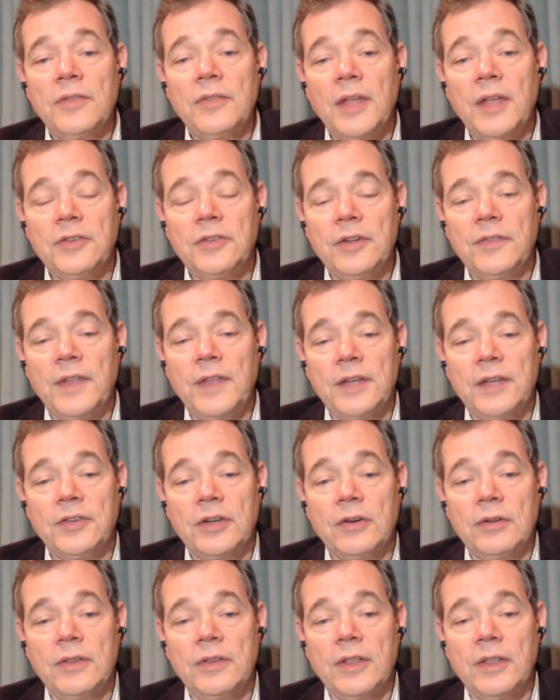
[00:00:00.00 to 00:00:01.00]
that's a
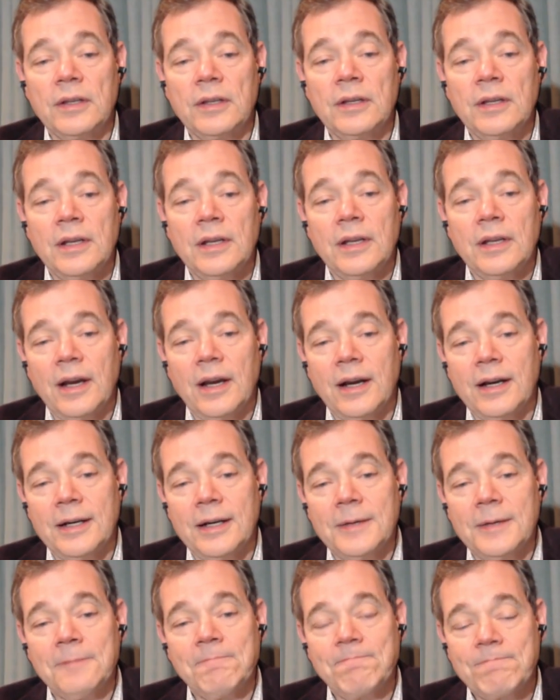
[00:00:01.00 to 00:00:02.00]
good thing
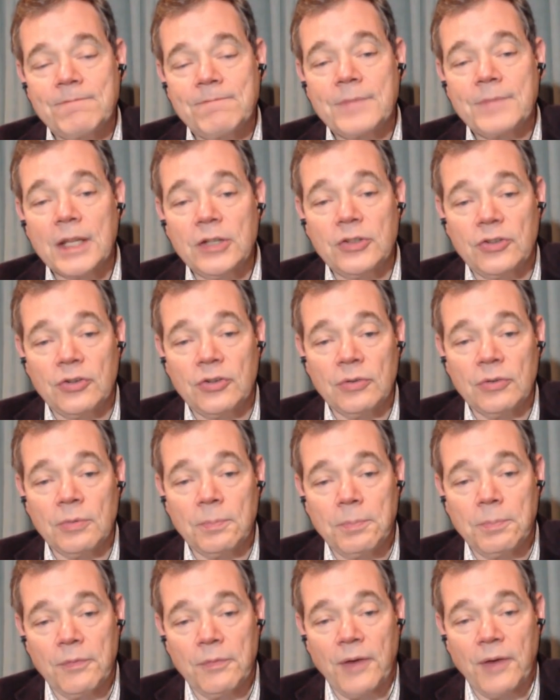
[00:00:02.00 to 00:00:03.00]
to
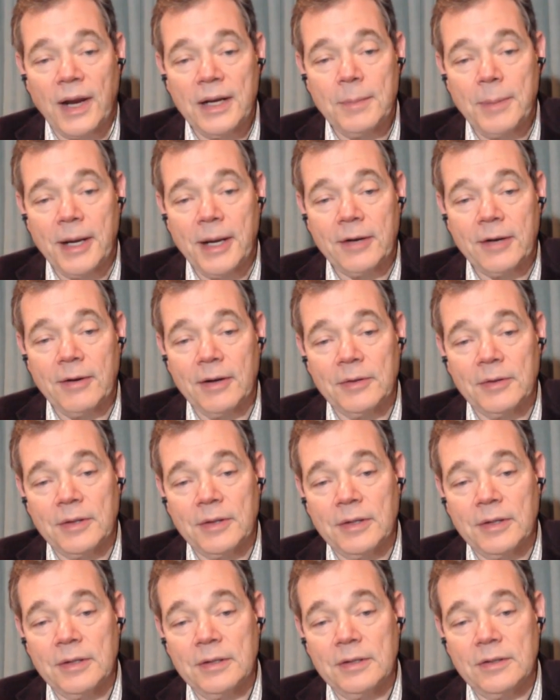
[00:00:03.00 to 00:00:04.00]
provide a background
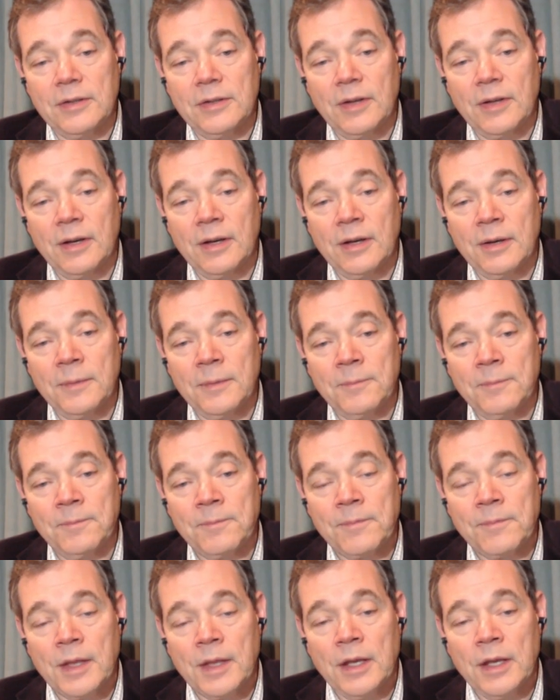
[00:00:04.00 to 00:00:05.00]
that
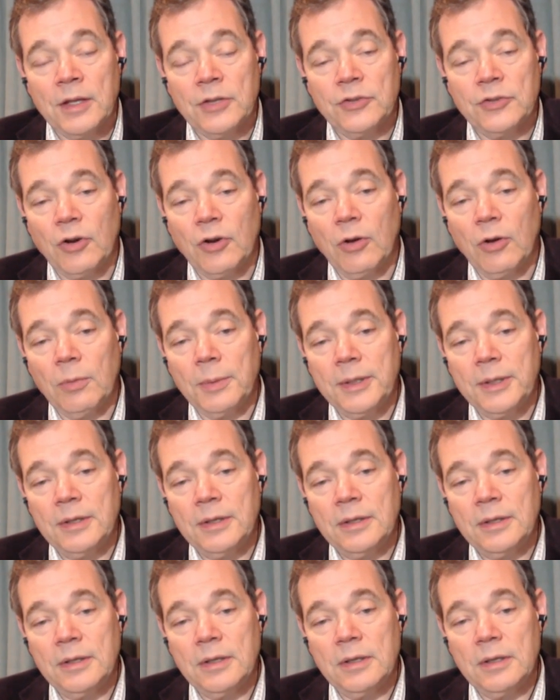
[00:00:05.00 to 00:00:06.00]

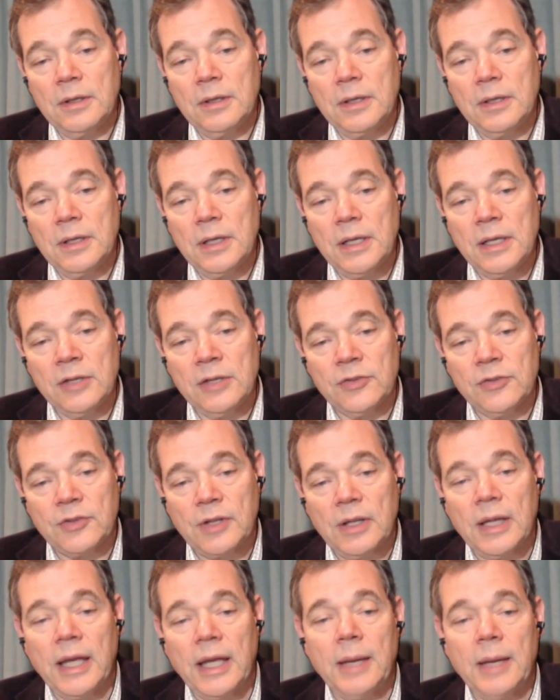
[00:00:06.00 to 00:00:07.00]
Dolby is
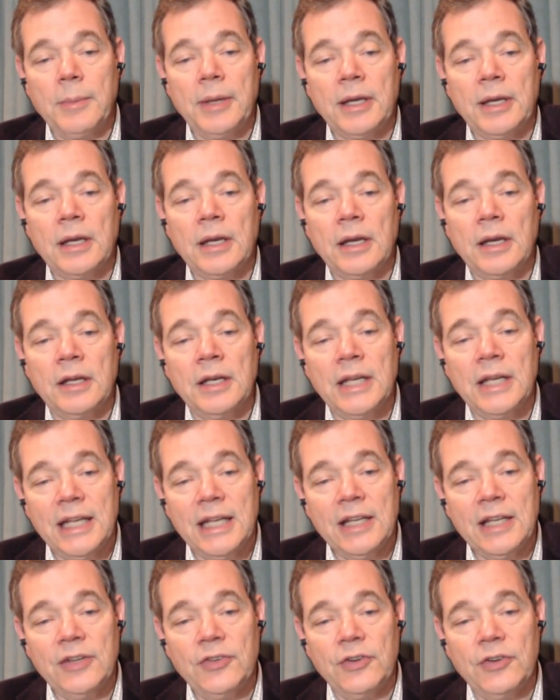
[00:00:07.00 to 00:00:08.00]
claiming an
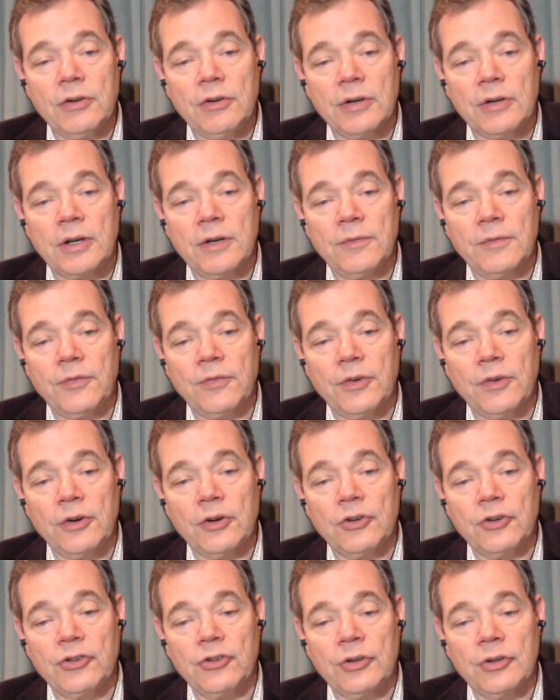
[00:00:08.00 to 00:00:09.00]
easier
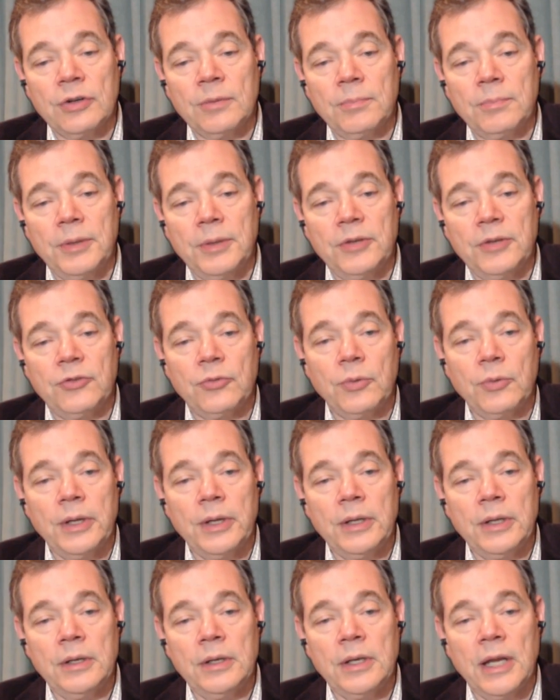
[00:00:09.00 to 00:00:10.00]
conversion
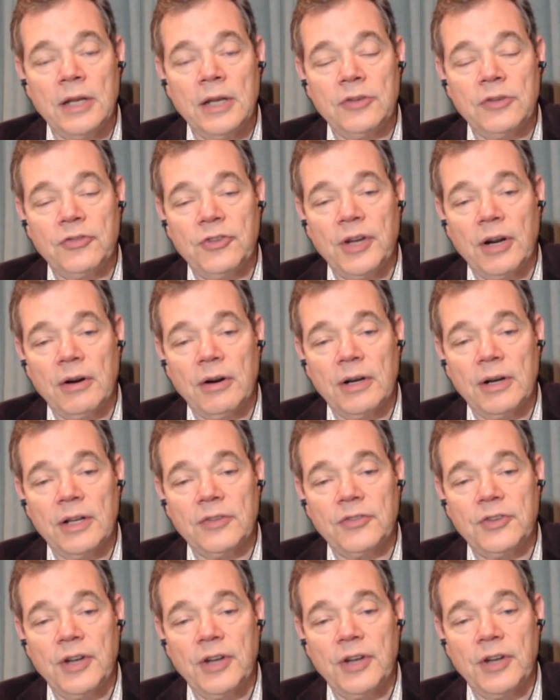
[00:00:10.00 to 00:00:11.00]
between HDR and
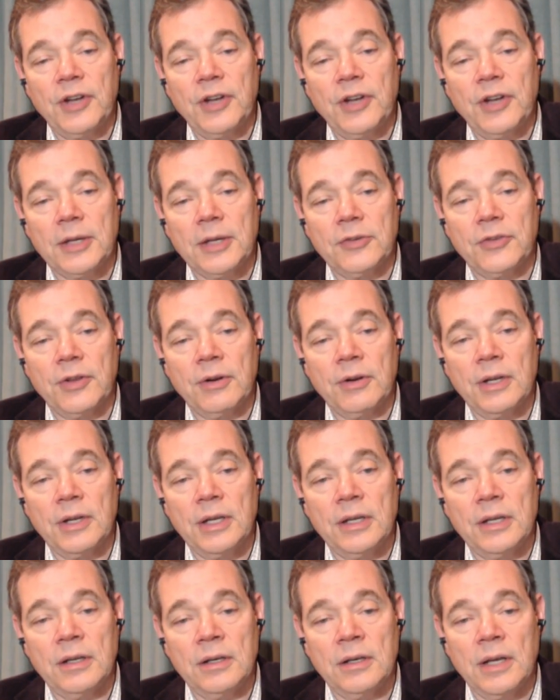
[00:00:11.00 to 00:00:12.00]
SDR because they're
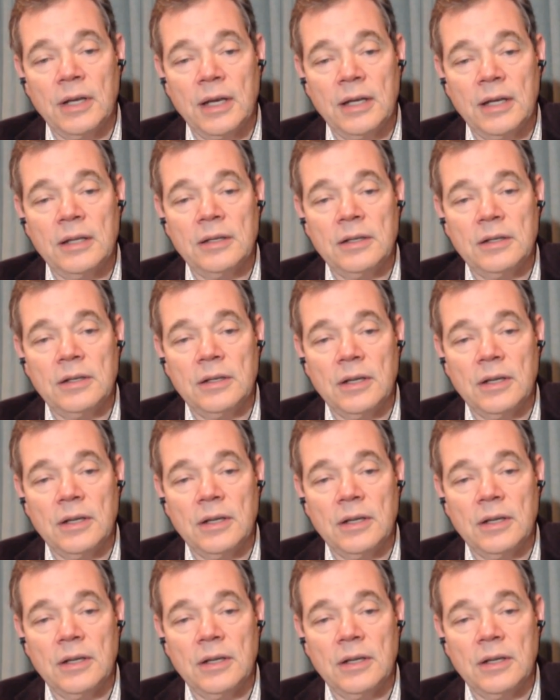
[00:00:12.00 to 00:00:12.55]
in a